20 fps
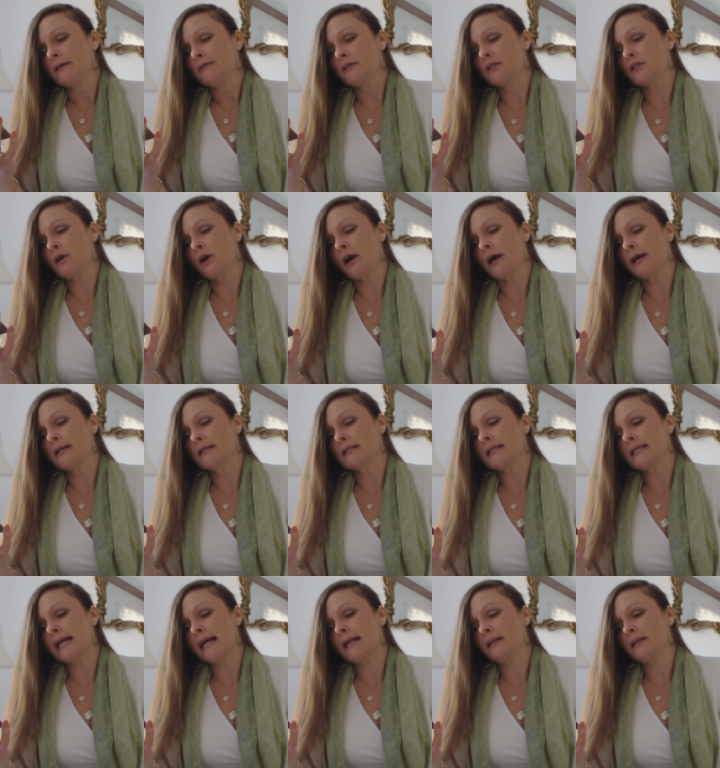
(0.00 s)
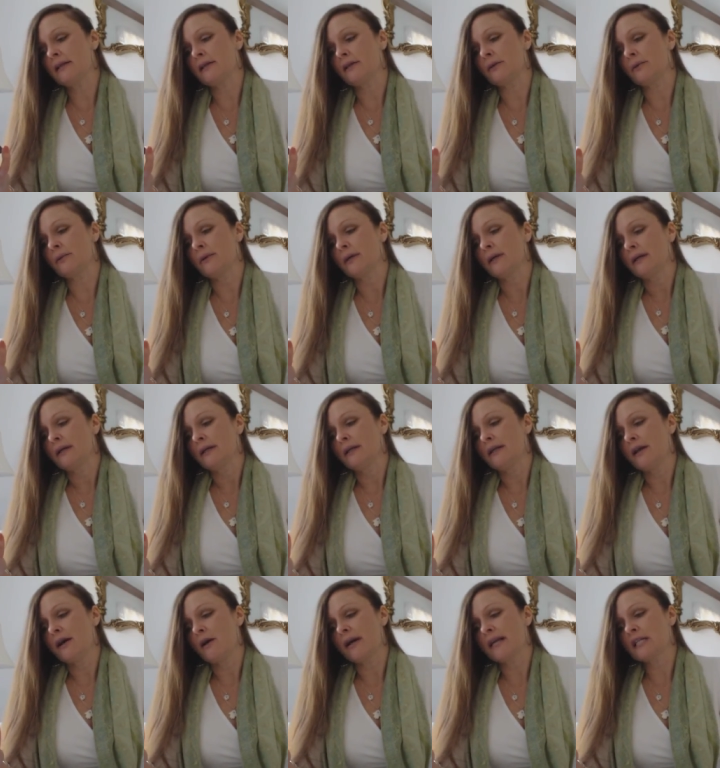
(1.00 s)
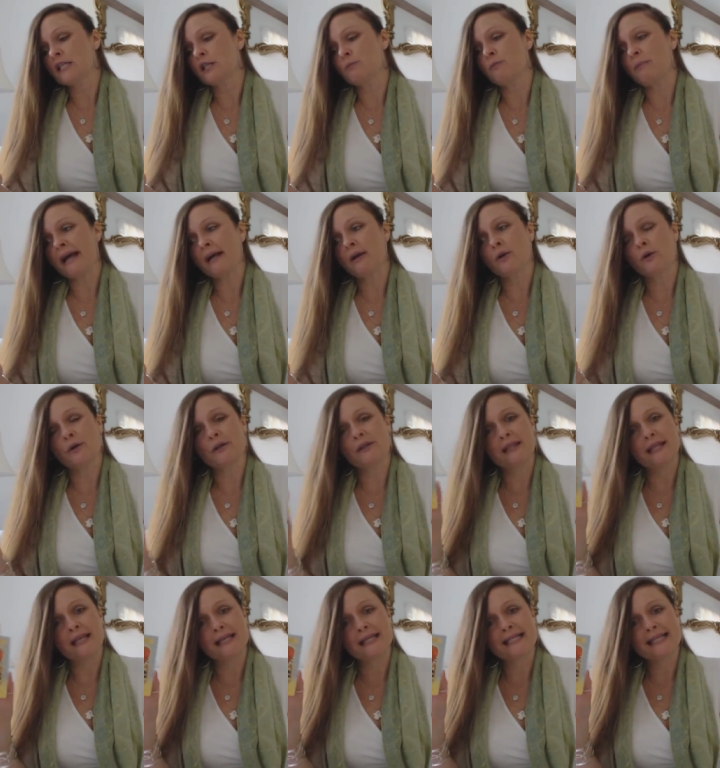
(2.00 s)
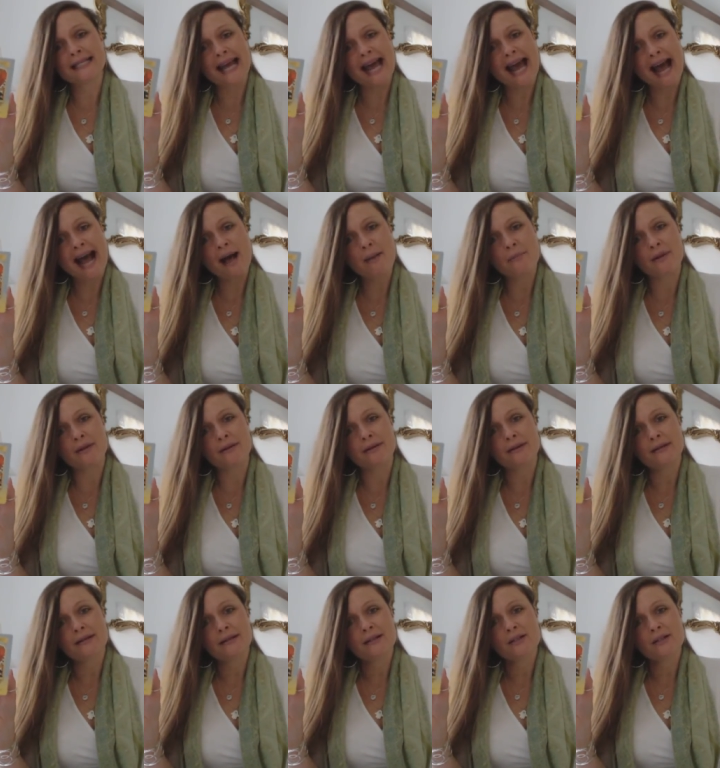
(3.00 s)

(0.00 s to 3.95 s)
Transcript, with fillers: This card is telling you you know, expect good things to happen.